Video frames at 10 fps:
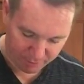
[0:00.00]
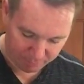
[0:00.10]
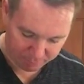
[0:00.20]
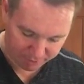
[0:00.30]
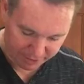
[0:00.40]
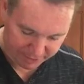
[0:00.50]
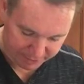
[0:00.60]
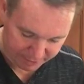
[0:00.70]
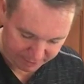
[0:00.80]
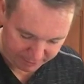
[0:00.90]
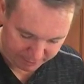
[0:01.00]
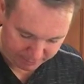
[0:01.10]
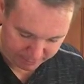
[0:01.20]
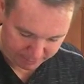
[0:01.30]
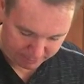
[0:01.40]
me a plate.
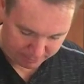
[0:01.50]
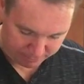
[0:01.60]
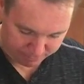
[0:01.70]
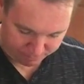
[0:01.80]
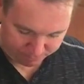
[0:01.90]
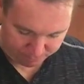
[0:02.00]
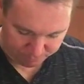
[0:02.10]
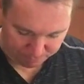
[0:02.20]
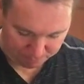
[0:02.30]
And